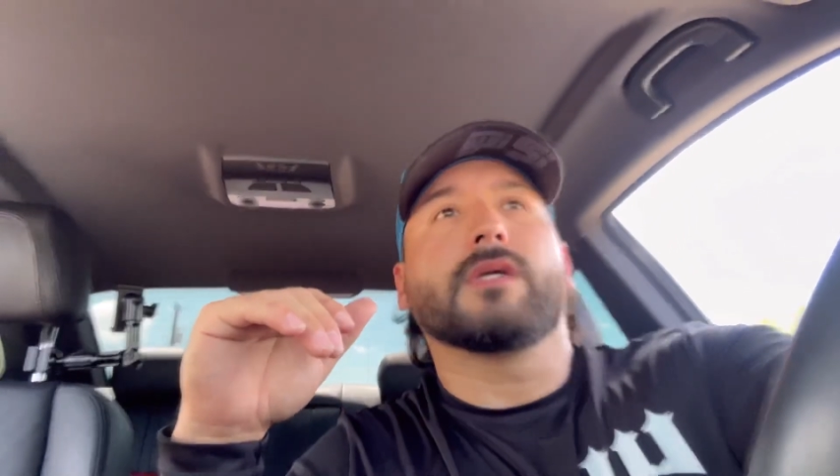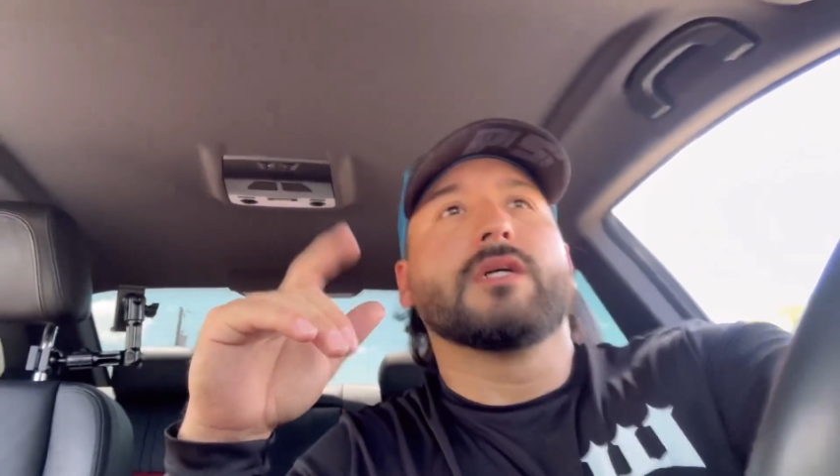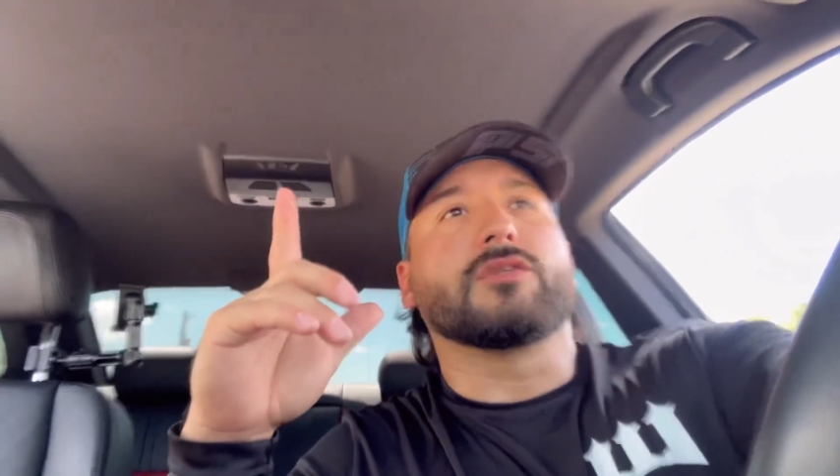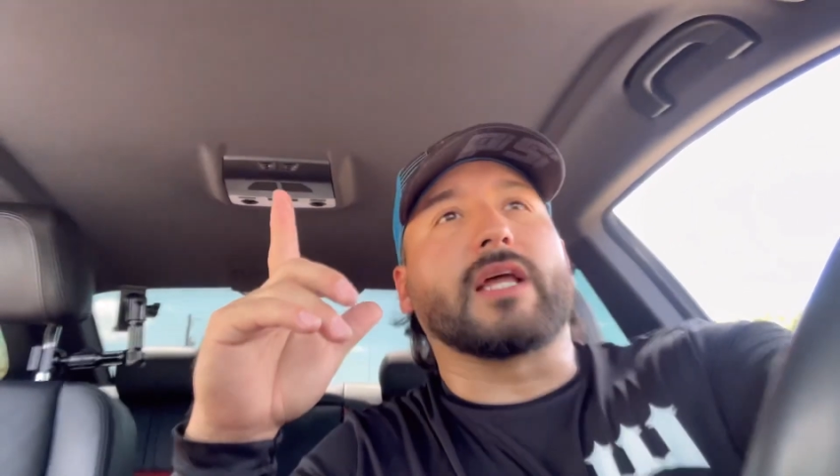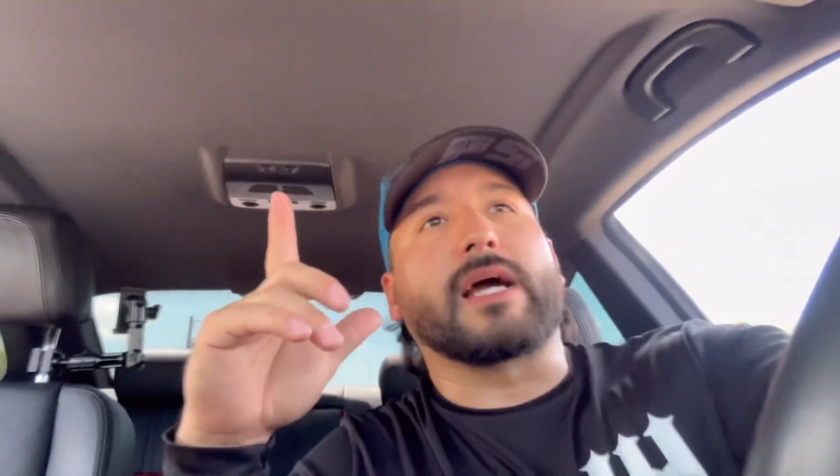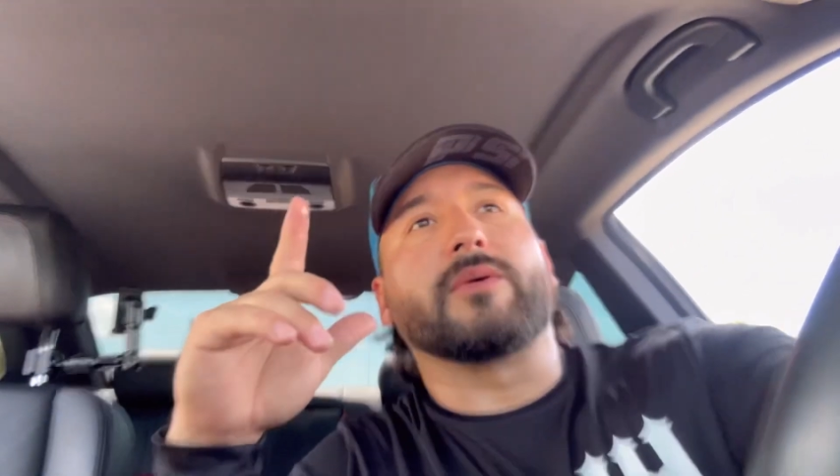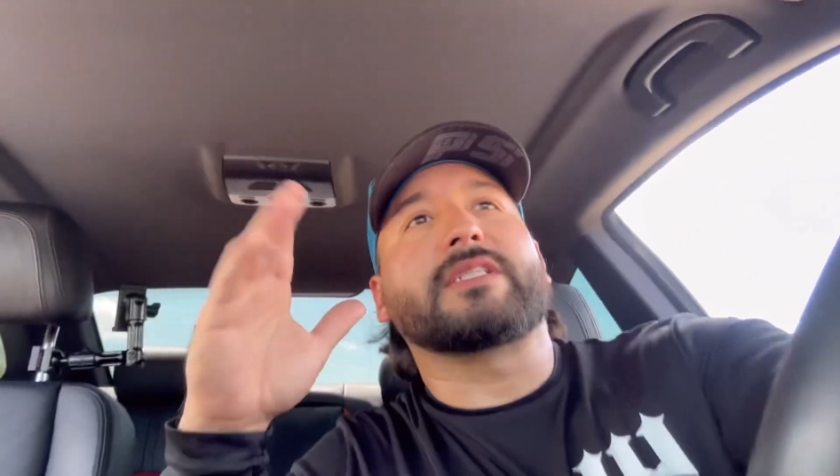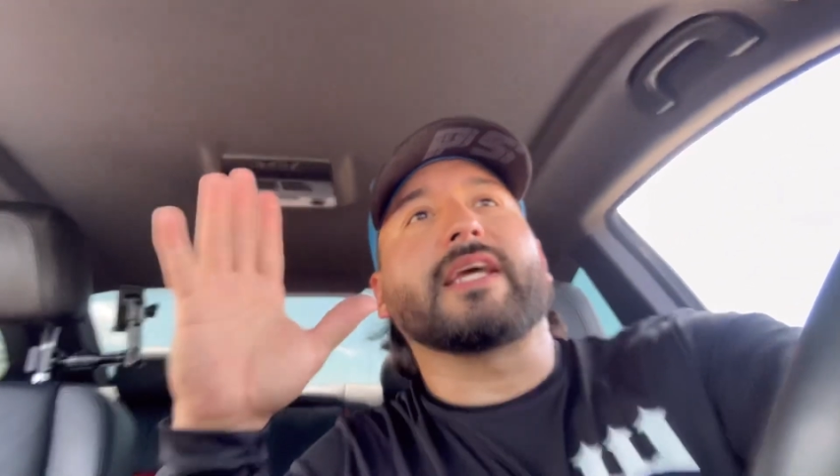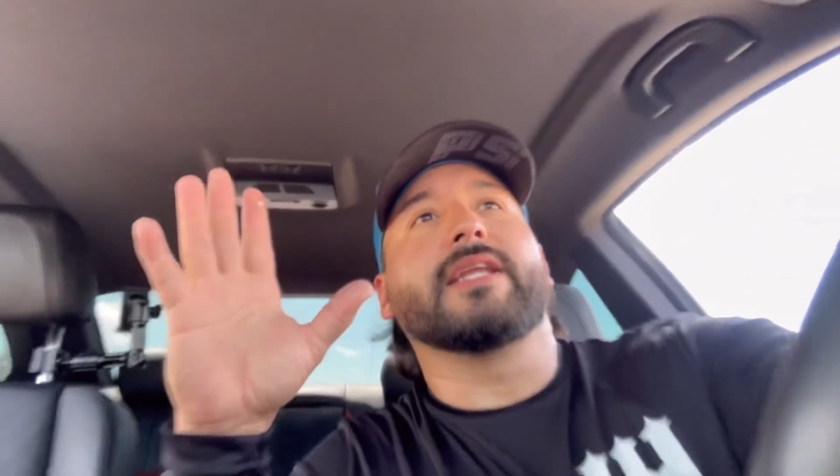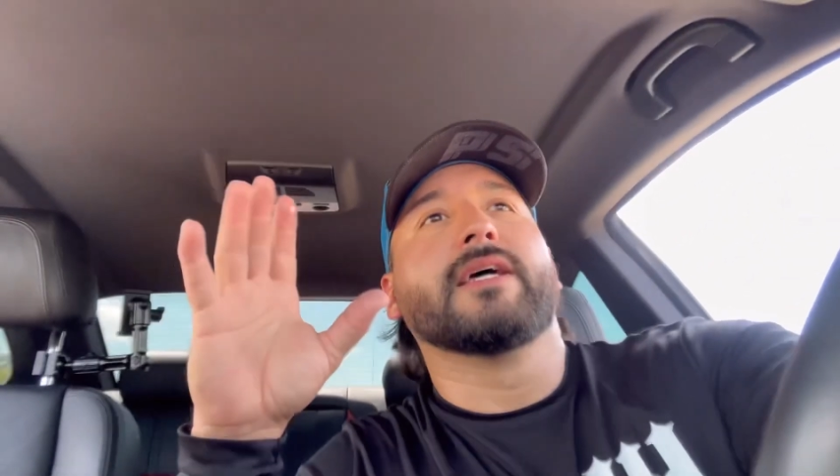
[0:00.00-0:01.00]
So like I was
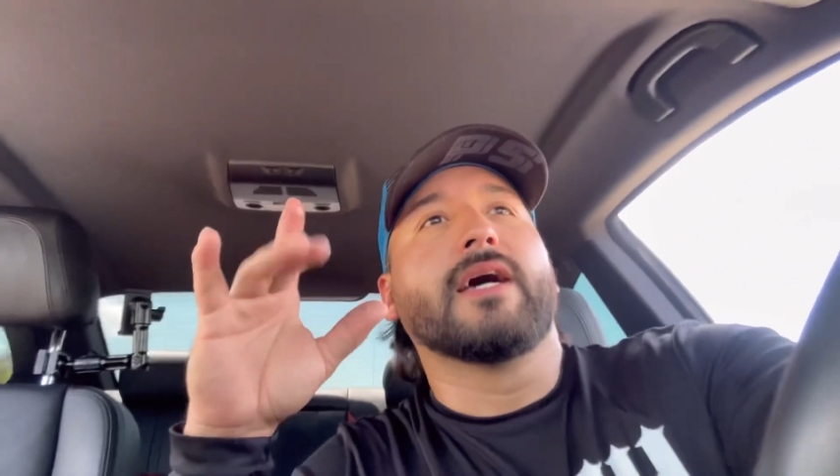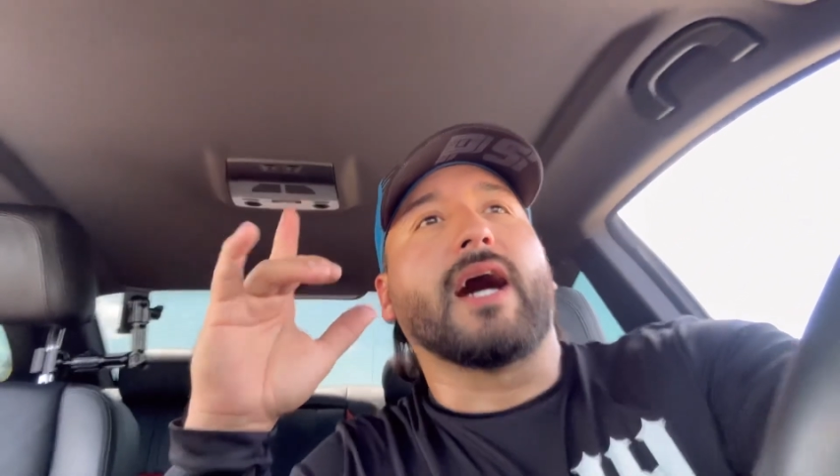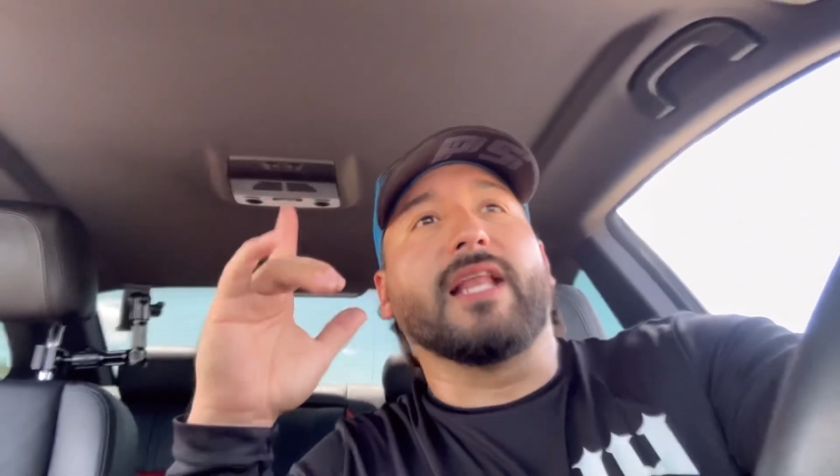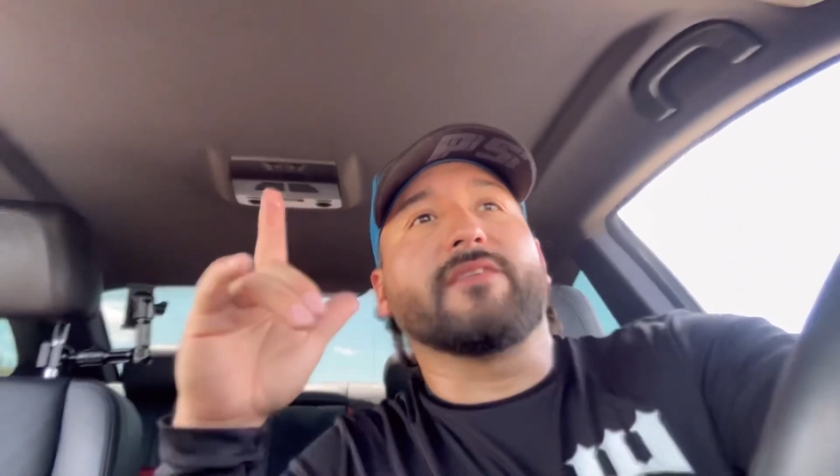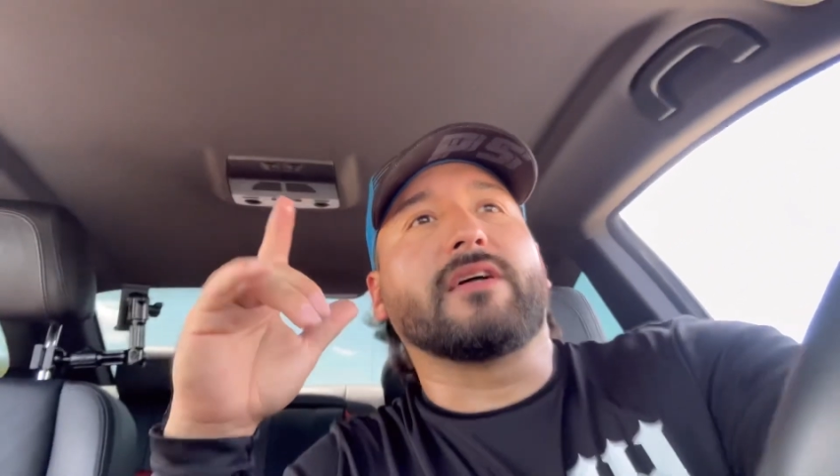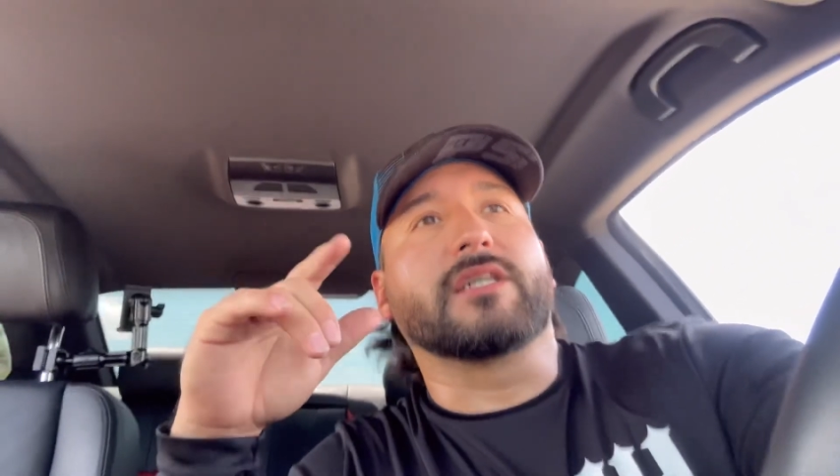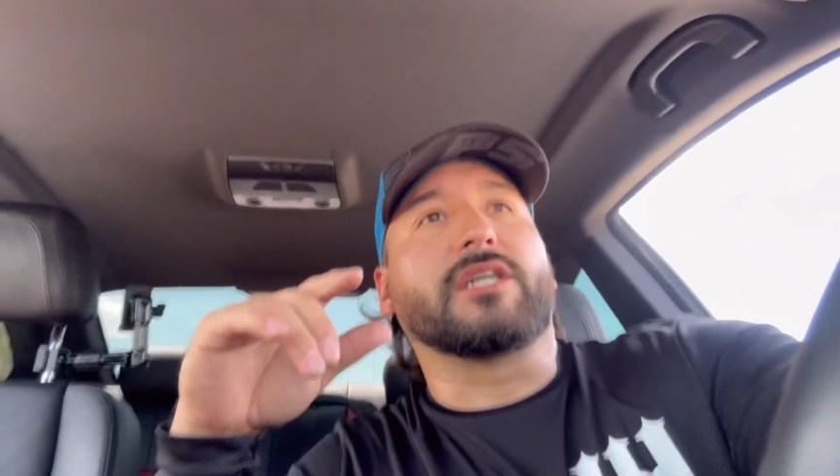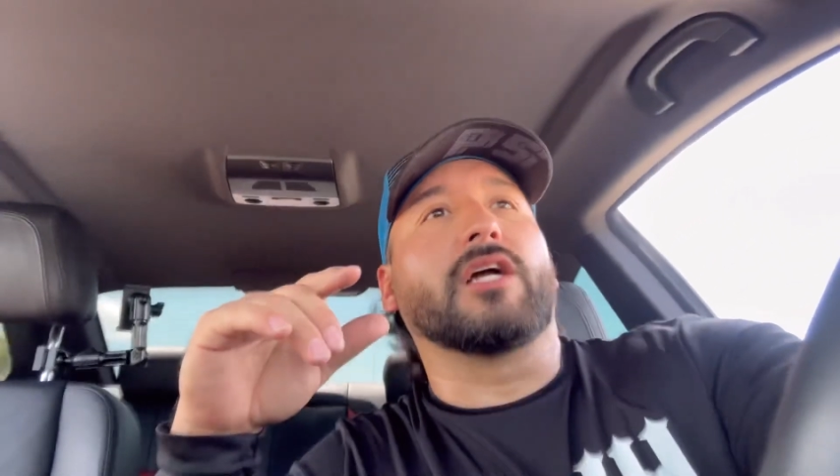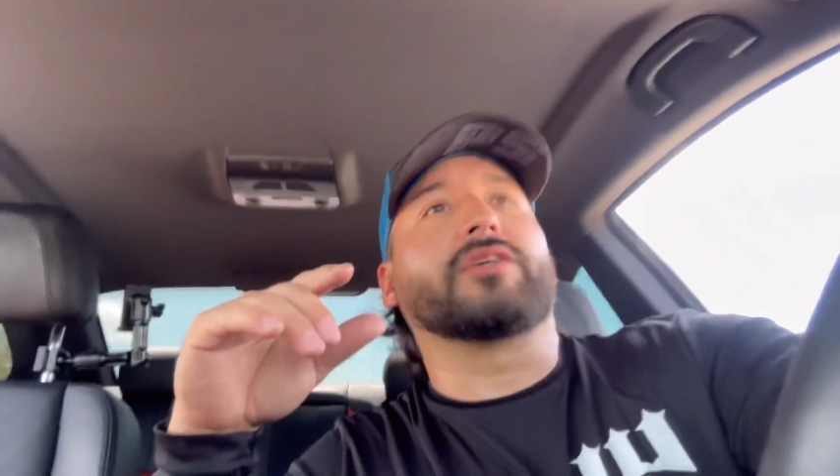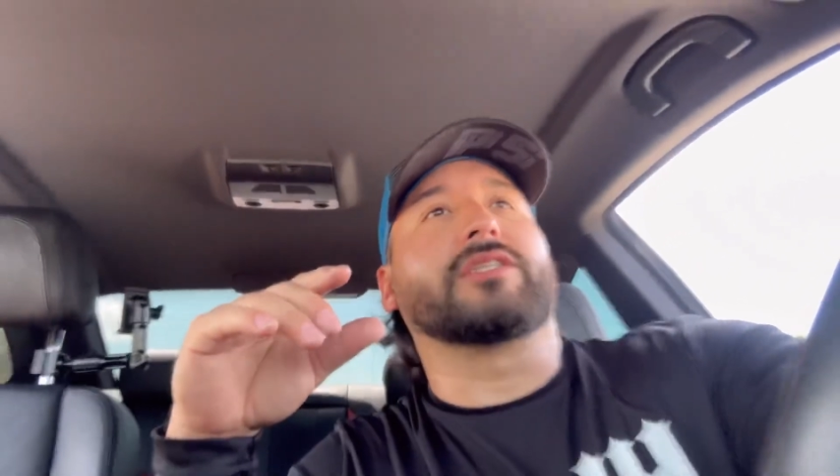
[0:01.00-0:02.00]
saying, I live out in the country,